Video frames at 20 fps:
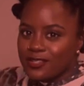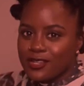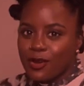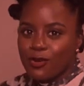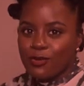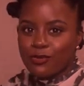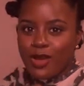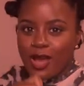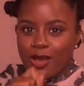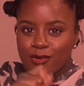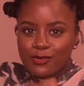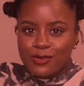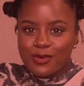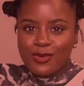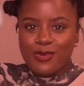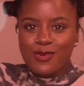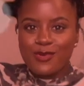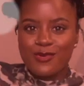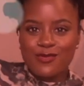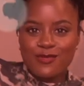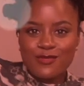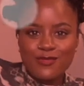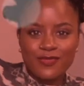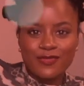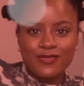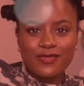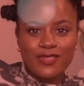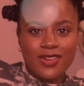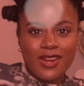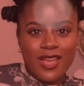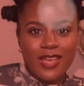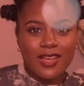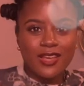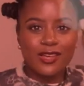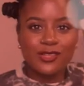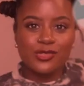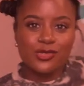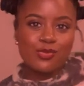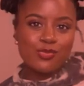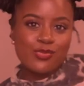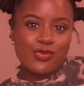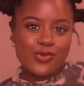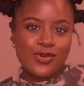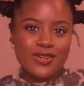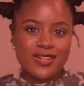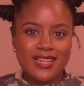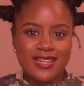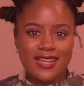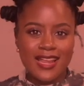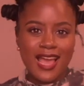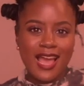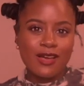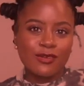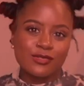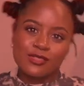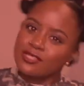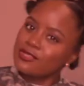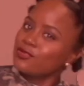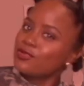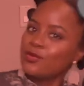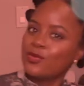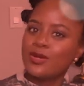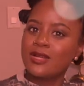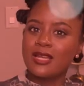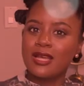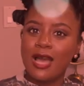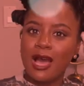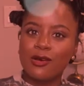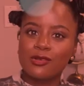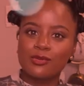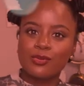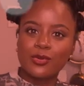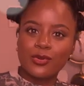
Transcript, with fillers: don't got to, because you're bored in the house and you're in the house